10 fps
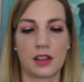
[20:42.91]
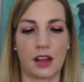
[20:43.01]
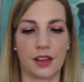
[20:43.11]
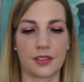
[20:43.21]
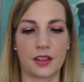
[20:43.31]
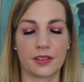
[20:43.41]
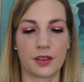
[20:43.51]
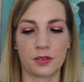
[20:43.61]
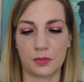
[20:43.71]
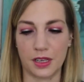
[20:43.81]
I thought
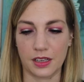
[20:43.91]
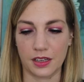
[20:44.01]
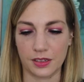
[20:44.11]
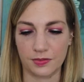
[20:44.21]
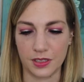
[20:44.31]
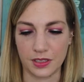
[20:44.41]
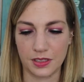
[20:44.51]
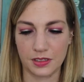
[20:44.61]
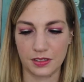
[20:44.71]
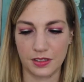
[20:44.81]
that would be kind of
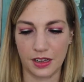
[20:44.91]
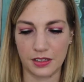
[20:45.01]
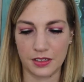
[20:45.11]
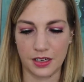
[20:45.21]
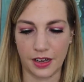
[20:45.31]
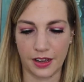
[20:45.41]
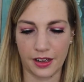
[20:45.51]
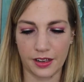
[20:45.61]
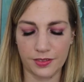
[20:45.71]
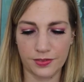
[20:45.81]
just nice to
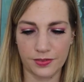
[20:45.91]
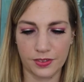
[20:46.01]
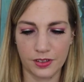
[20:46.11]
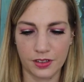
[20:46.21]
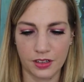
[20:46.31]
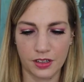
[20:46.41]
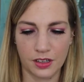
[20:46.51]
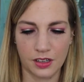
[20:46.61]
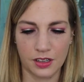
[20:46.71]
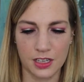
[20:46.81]
have,
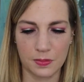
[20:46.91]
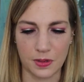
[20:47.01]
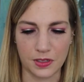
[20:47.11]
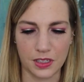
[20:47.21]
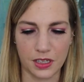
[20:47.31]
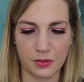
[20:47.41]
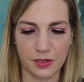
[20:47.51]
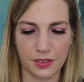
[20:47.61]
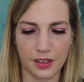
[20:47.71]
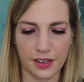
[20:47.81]
especially
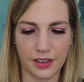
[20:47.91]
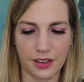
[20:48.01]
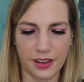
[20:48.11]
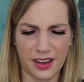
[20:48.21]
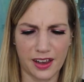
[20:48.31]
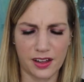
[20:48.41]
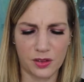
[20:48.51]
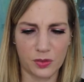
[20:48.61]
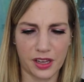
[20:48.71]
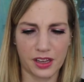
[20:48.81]
with like
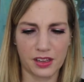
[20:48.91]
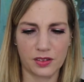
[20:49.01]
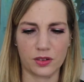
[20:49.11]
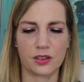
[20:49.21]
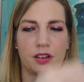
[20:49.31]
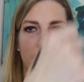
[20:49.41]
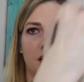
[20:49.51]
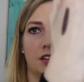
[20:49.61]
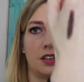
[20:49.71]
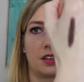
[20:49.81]
Halloween or
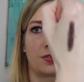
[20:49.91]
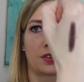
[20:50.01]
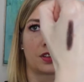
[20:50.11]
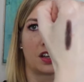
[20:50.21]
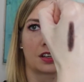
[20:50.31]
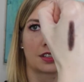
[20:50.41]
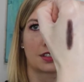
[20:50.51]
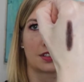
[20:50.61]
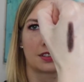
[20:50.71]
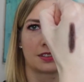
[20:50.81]
different
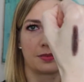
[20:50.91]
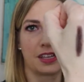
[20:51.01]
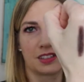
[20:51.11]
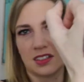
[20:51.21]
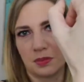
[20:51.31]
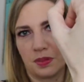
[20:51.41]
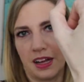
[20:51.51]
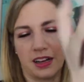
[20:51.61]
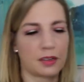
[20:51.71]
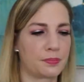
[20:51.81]
looks. I mean, it's just
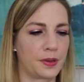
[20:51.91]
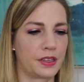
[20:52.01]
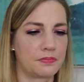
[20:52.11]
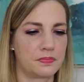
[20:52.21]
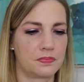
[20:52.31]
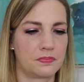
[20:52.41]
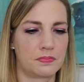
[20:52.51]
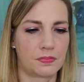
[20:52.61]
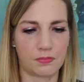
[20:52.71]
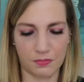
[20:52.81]
black, but
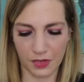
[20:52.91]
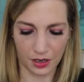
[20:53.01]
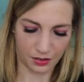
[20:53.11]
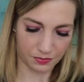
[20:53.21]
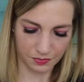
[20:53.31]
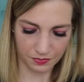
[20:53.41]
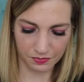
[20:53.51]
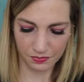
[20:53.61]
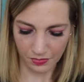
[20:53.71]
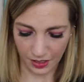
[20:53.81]
you know,
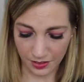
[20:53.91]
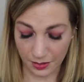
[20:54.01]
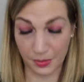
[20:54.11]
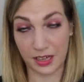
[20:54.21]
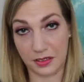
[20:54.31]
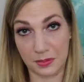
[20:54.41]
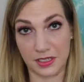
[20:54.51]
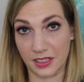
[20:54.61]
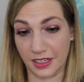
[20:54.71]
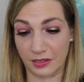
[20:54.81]
it's a MAC
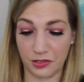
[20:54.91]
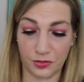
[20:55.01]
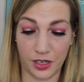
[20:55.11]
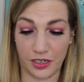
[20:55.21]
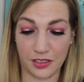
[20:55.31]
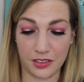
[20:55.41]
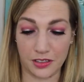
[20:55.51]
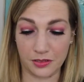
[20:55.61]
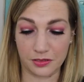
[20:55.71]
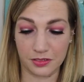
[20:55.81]
lipstick and it was free,
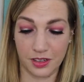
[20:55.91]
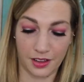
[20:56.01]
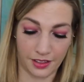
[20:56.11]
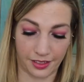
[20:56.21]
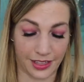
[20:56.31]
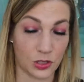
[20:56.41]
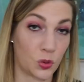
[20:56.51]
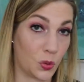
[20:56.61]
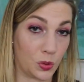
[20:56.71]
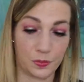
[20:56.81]
so that's
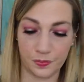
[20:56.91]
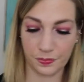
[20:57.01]
cool.